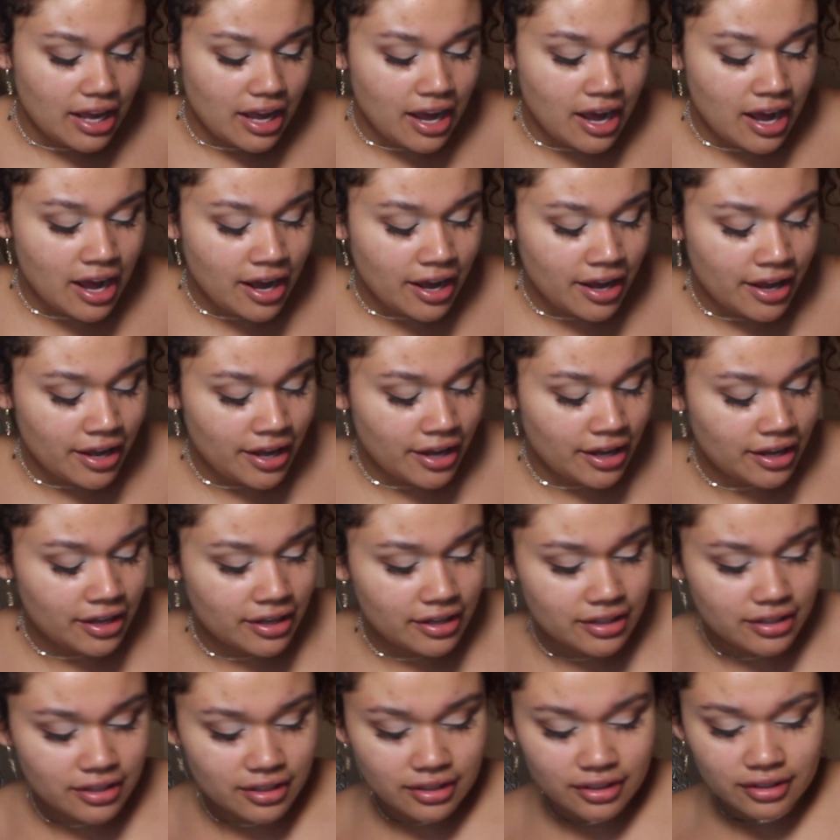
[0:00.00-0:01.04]
I
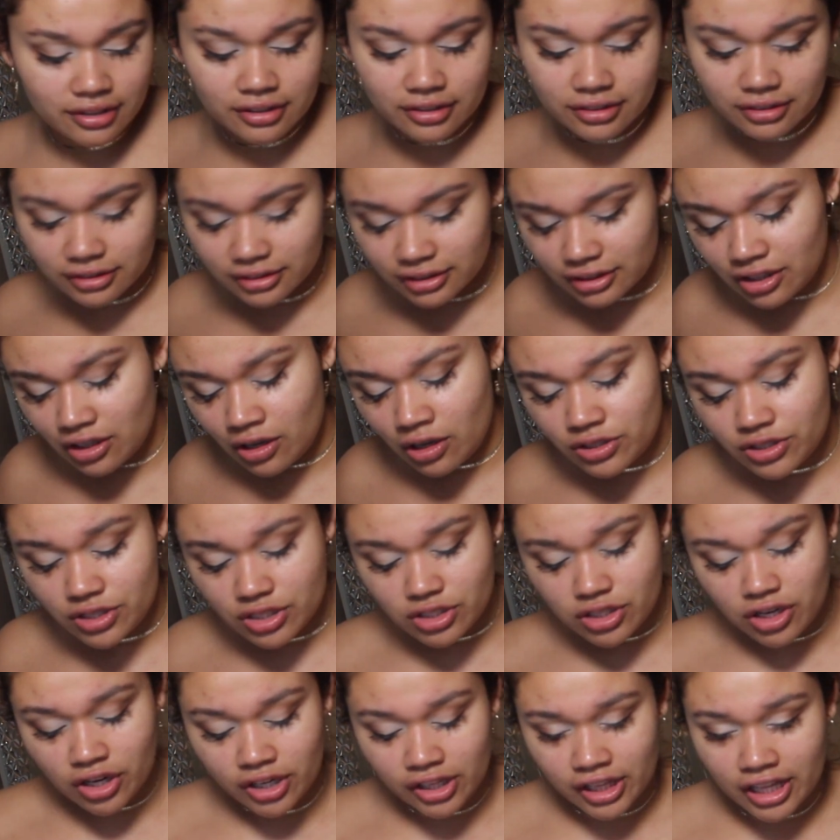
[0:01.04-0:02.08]
also
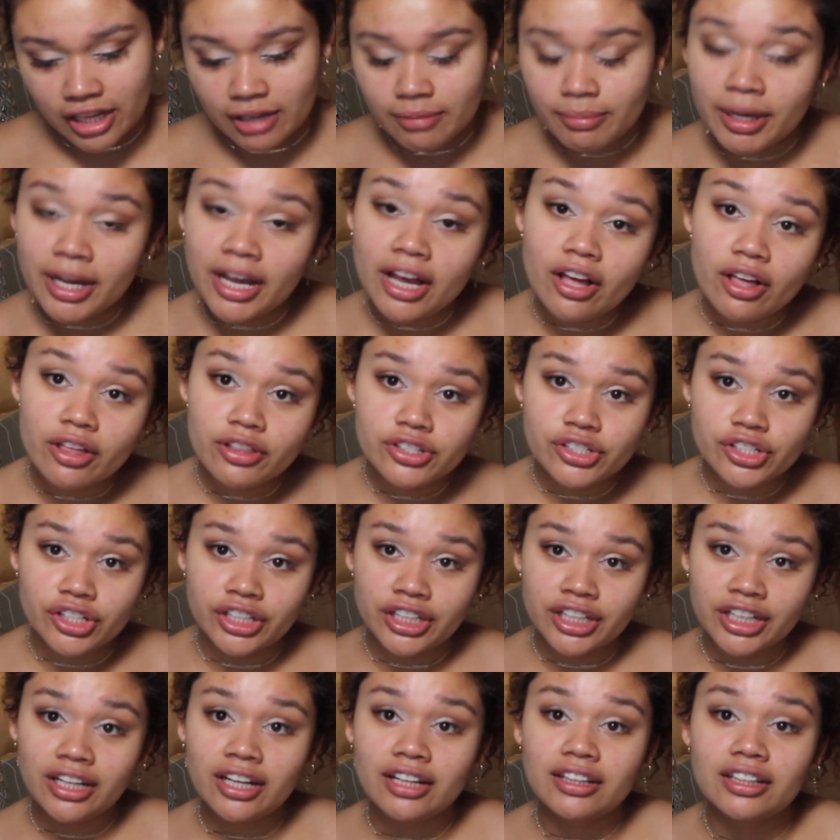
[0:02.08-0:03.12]
started like my health
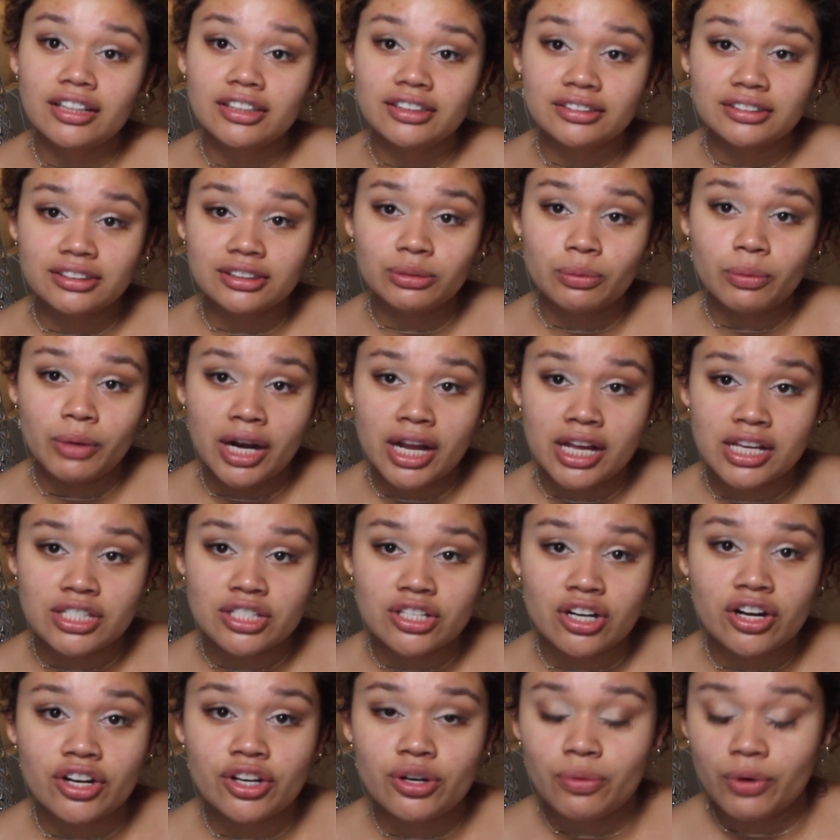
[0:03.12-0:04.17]
journey. That's when I
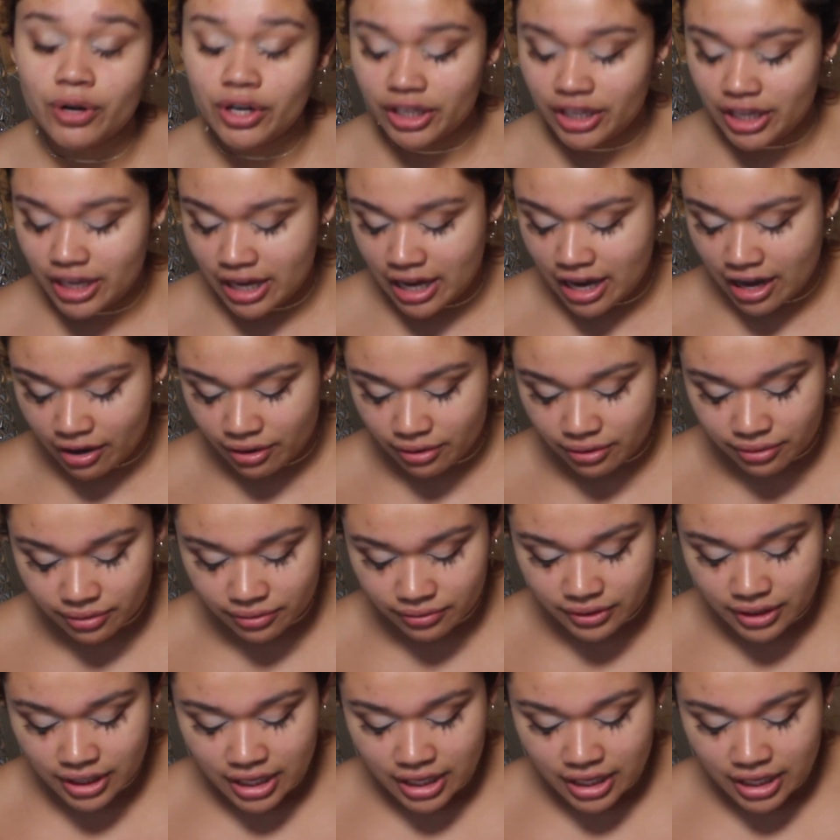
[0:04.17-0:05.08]
started working out.